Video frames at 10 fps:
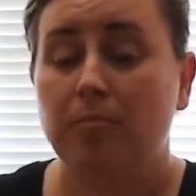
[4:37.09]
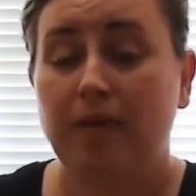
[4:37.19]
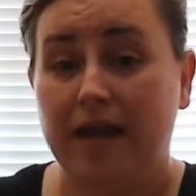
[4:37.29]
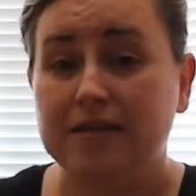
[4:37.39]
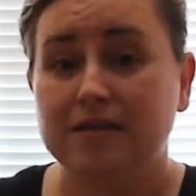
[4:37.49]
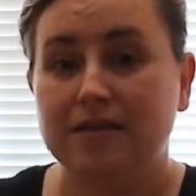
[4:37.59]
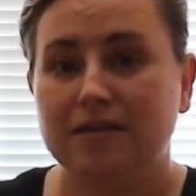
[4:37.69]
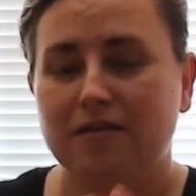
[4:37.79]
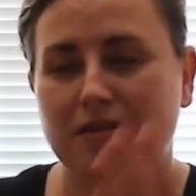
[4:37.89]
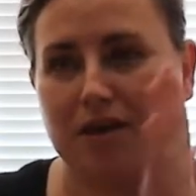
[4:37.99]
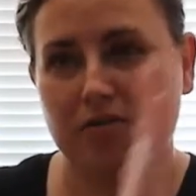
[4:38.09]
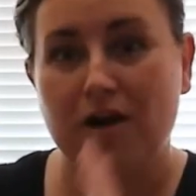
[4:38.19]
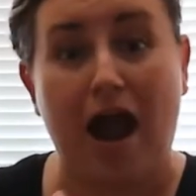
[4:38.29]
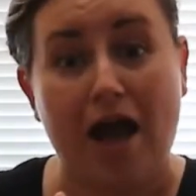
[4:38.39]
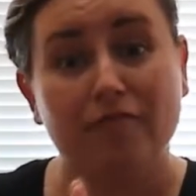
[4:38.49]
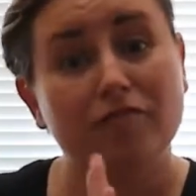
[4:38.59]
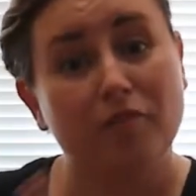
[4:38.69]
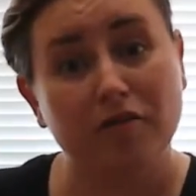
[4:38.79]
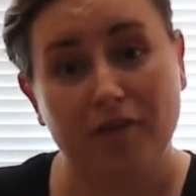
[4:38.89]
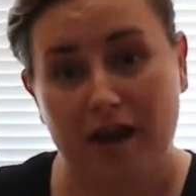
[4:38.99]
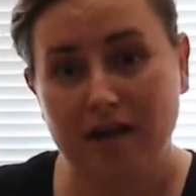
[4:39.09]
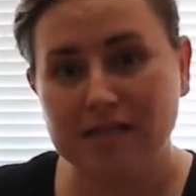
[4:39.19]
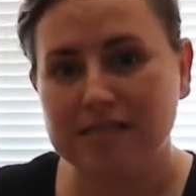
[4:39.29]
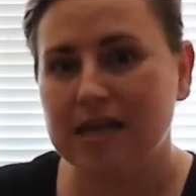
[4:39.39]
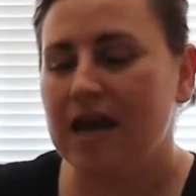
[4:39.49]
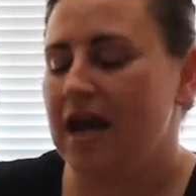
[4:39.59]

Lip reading: painted the other half of my face,